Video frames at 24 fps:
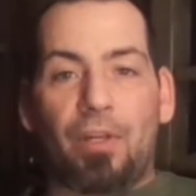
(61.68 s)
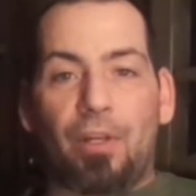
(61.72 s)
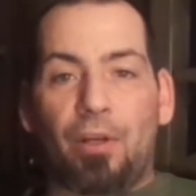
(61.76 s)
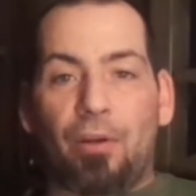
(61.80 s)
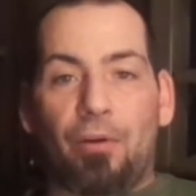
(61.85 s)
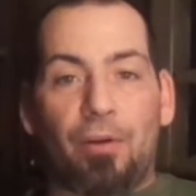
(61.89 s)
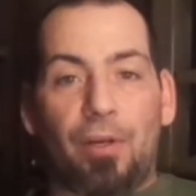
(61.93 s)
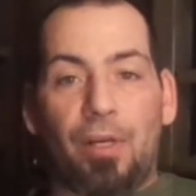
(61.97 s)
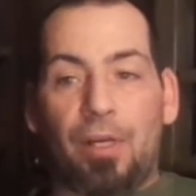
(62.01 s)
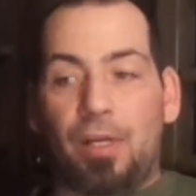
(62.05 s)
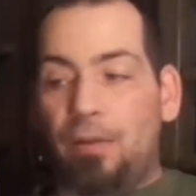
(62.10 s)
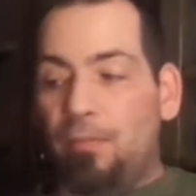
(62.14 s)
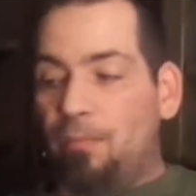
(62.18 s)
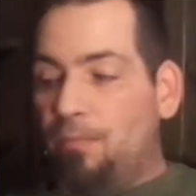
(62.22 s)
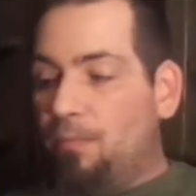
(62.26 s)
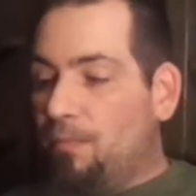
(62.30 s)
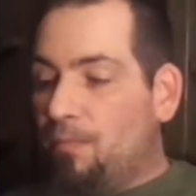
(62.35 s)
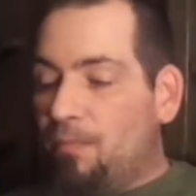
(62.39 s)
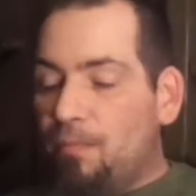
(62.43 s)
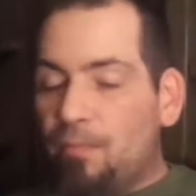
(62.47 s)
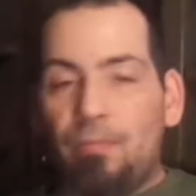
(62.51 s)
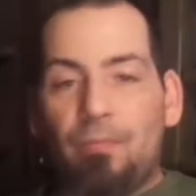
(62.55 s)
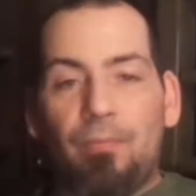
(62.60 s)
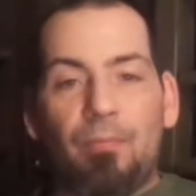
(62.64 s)
degree
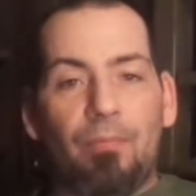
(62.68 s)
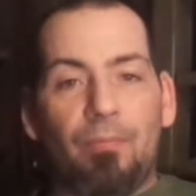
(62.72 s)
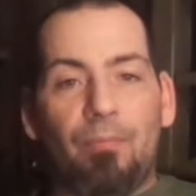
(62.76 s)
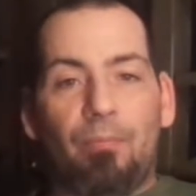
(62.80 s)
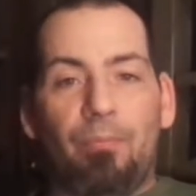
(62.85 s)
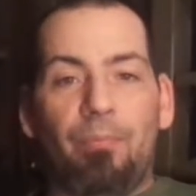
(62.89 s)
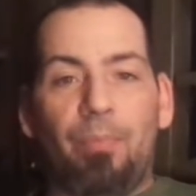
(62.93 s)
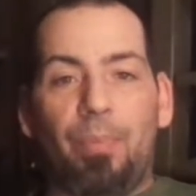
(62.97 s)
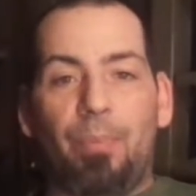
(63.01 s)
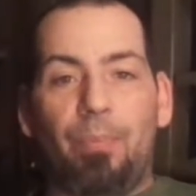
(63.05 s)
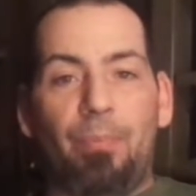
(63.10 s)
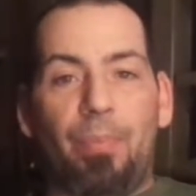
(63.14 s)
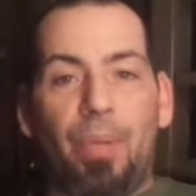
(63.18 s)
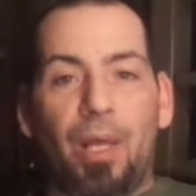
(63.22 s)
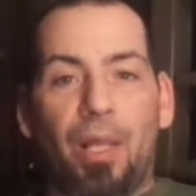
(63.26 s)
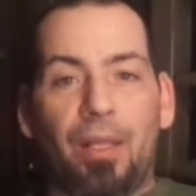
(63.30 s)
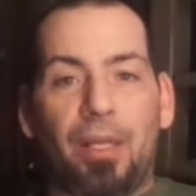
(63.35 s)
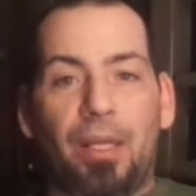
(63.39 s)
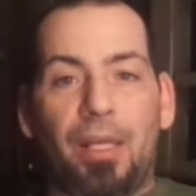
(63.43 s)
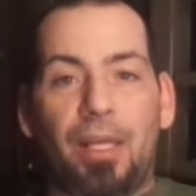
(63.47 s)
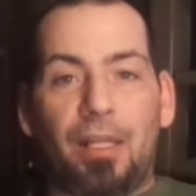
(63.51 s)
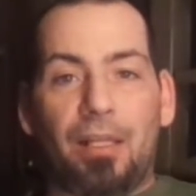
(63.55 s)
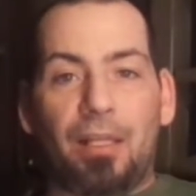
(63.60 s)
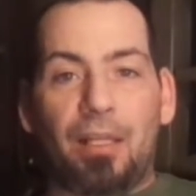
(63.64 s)

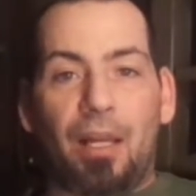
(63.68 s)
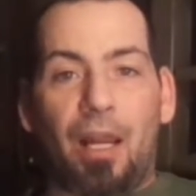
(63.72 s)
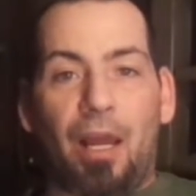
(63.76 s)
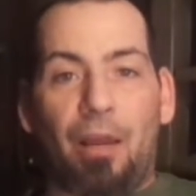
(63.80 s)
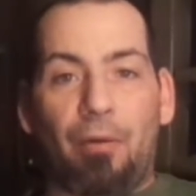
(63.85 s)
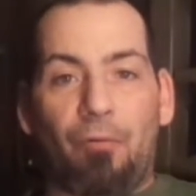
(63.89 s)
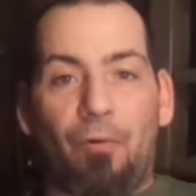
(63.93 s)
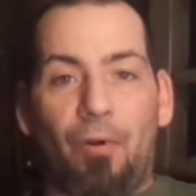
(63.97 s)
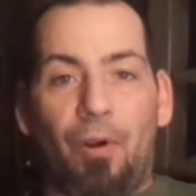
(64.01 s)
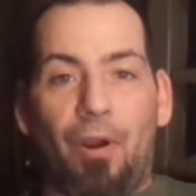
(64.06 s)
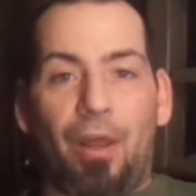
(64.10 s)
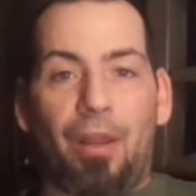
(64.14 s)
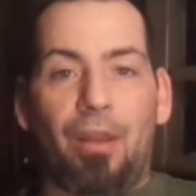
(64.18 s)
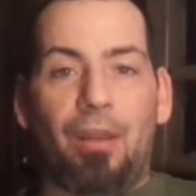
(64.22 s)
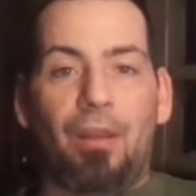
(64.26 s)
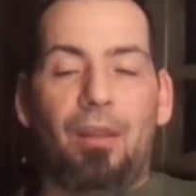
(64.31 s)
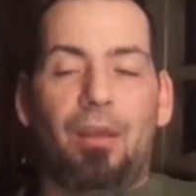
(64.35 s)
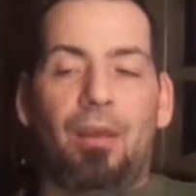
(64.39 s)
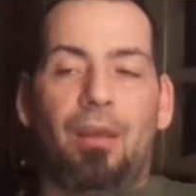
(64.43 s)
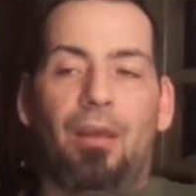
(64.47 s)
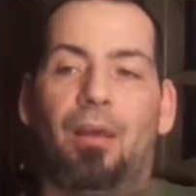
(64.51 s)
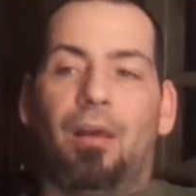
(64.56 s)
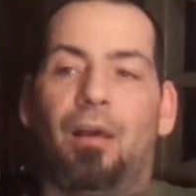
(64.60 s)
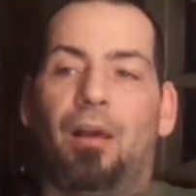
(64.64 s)
belly heat that I run.
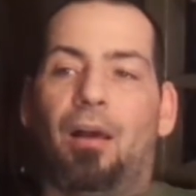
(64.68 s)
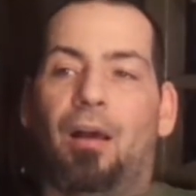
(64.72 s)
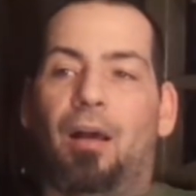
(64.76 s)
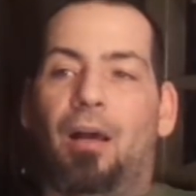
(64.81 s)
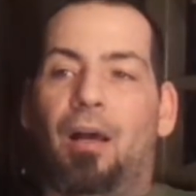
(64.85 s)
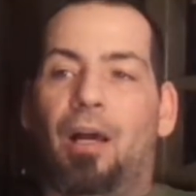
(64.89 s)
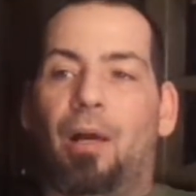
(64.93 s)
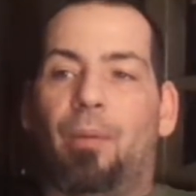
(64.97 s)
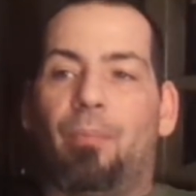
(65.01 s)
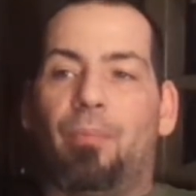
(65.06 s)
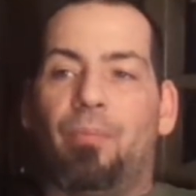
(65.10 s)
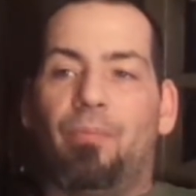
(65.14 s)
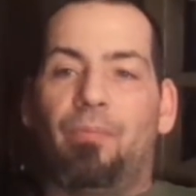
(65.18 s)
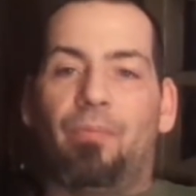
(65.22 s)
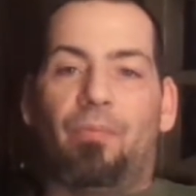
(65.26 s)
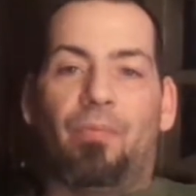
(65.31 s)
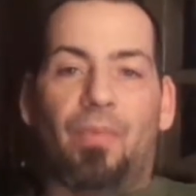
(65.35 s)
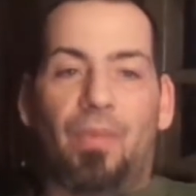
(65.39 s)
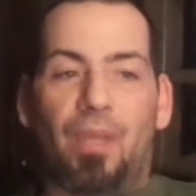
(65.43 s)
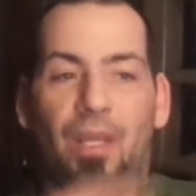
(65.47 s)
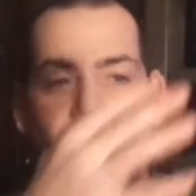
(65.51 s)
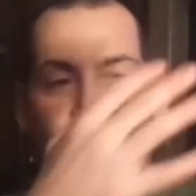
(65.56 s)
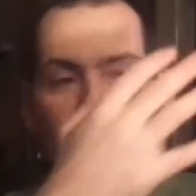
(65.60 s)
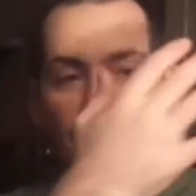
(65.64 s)

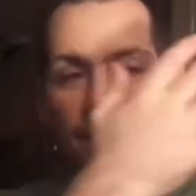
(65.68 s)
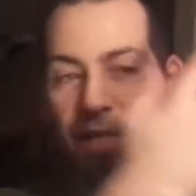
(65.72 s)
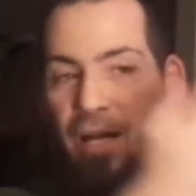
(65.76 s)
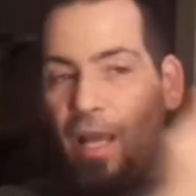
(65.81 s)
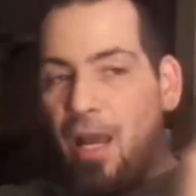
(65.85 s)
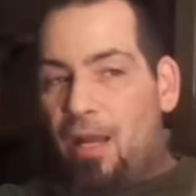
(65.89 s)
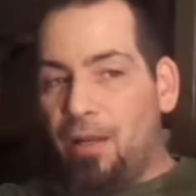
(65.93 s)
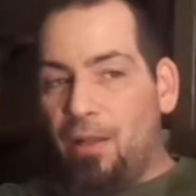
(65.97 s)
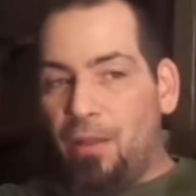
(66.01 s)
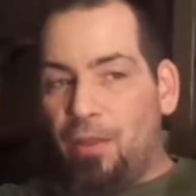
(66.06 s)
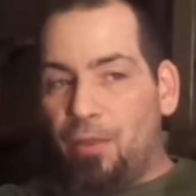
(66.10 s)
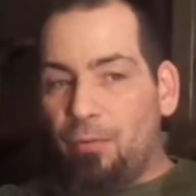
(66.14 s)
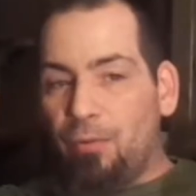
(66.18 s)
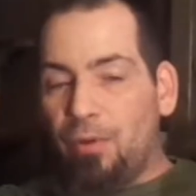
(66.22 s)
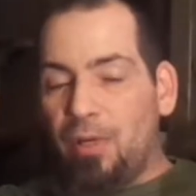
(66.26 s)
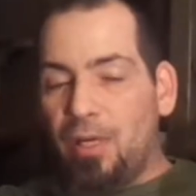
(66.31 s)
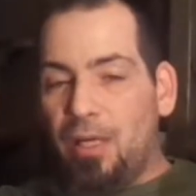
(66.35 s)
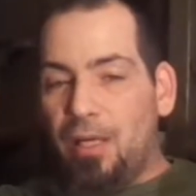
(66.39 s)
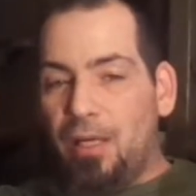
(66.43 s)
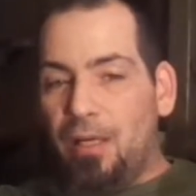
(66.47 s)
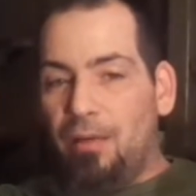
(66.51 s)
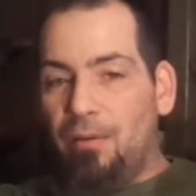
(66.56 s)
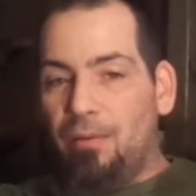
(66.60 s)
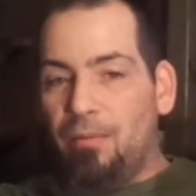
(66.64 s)
It's
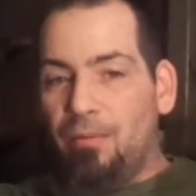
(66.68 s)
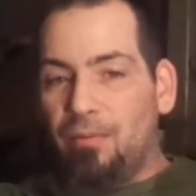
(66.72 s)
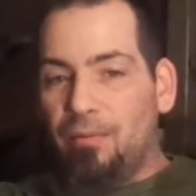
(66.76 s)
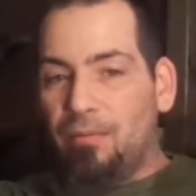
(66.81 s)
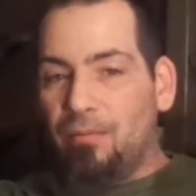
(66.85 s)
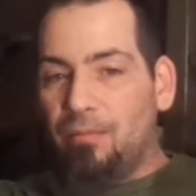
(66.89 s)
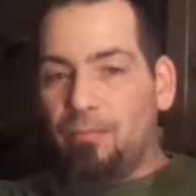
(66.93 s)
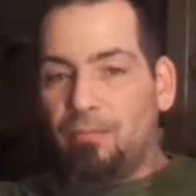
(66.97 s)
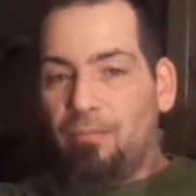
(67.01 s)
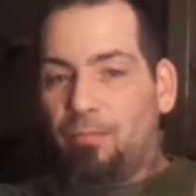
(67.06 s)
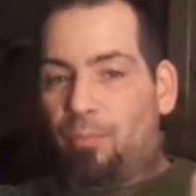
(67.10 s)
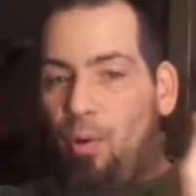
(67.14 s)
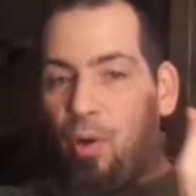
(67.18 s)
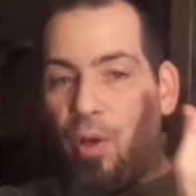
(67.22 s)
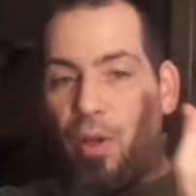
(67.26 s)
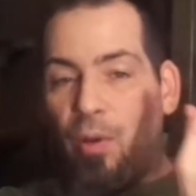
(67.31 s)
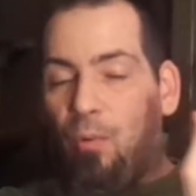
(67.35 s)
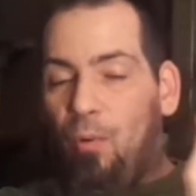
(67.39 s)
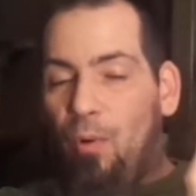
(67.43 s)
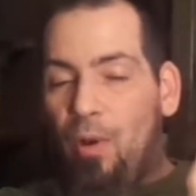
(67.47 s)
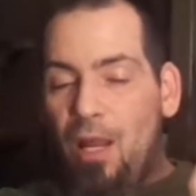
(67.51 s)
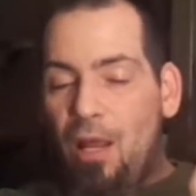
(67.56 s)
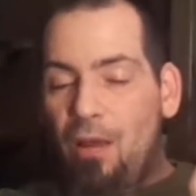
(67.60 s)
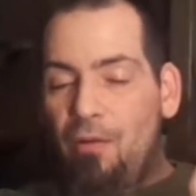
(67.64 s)
93 point
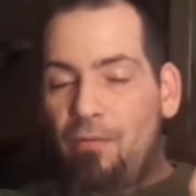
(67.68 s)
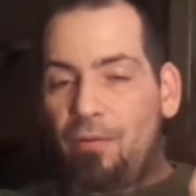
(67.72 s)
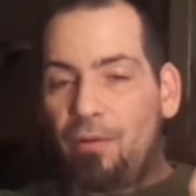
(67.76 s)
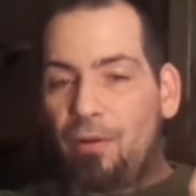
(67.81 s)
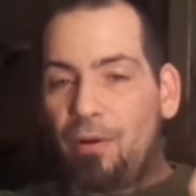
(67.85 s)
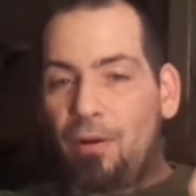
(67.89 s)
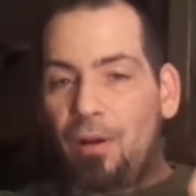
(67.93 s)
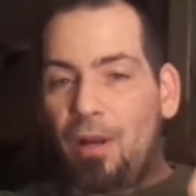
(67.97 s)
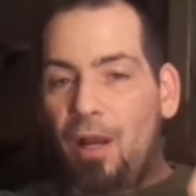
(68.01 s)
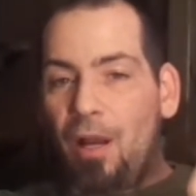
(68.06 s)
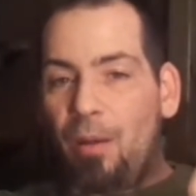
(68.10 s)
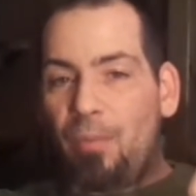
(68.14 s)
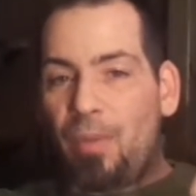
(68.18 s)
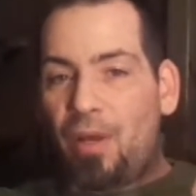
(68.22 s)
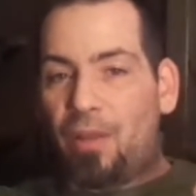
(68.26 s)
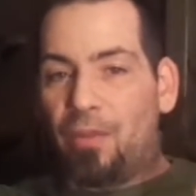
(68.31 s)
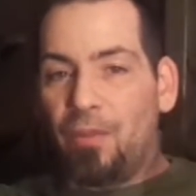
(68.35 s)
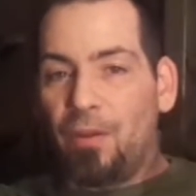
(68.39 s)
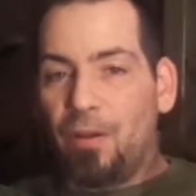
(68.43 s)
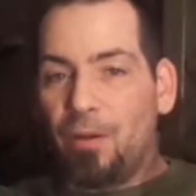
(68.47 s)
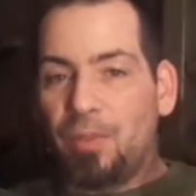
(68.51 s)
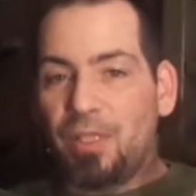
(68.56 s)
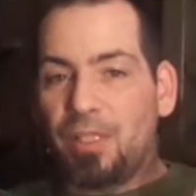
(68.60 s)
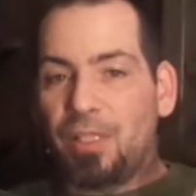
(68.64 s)
whatever on my
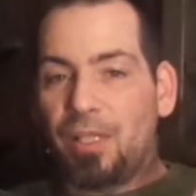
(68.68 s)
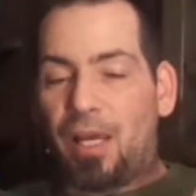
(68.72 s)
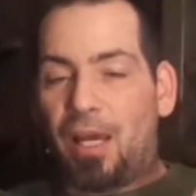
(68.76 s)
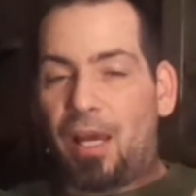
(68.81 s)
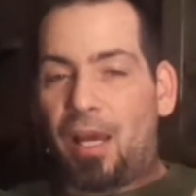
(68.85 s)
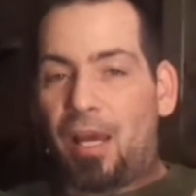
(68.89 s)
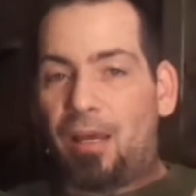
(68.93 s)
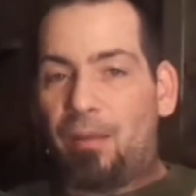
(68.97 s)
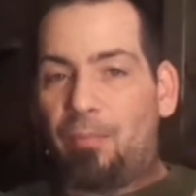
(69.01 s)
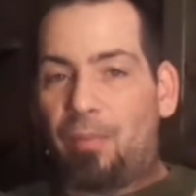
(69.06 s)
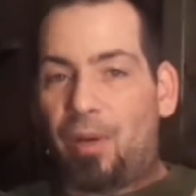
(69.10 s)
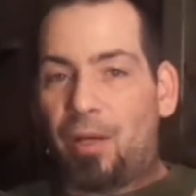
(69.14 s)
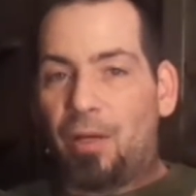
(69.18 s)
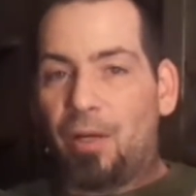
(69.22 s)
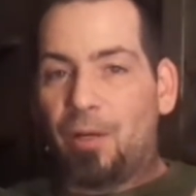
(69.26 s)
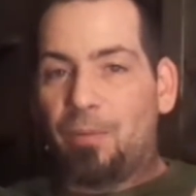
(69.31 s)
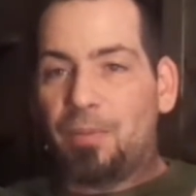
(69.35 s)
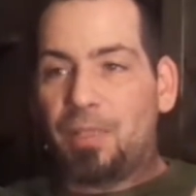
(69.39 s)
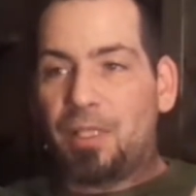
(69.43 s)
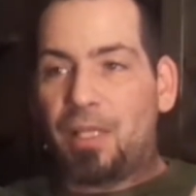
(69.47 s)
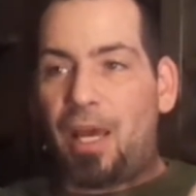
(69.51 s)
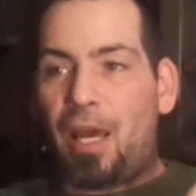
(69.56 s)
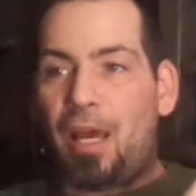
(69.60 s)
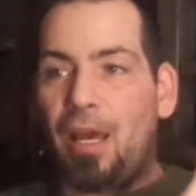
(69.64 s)
thermostat, my
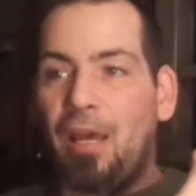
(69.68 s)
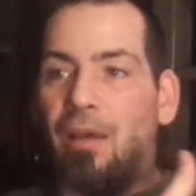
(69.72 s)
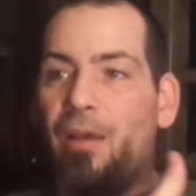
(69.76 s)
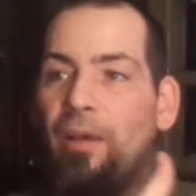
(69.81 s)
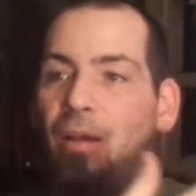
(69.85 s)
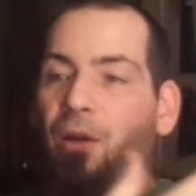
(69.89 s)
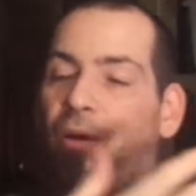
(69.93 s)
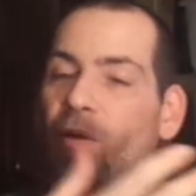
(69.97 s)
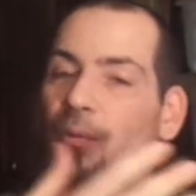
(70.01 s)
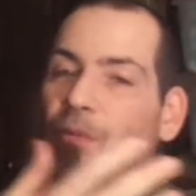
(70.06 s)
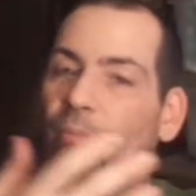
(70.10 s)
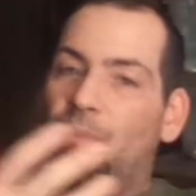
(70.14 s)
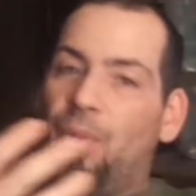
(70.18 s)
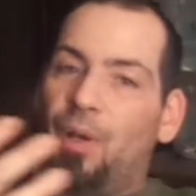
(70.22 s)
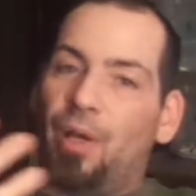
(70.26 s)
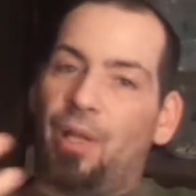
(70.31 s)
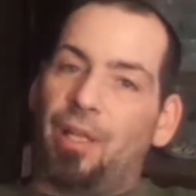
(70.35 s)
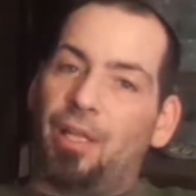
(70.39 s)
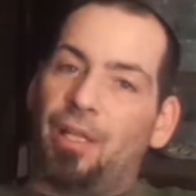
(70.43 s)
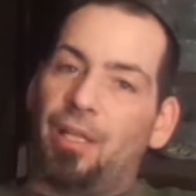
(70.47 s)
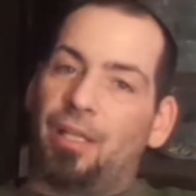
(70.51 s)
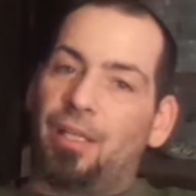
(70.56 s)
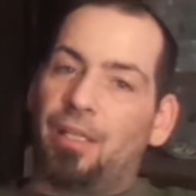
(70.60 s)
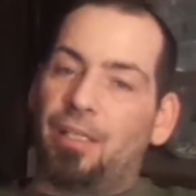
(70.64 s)
herpstat, but
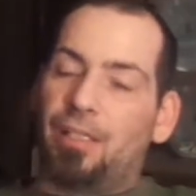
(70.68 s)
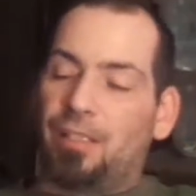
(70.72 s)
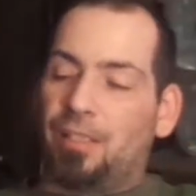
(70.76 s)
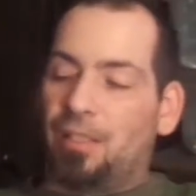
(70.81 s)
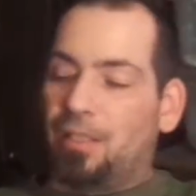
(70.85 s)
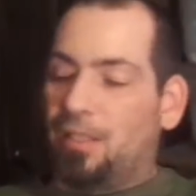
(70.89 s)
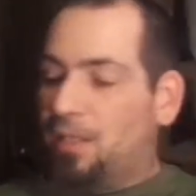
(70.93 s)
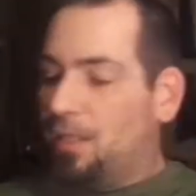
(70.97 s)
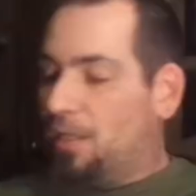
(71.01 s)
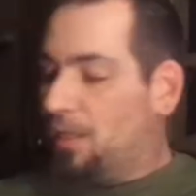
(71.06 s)
it is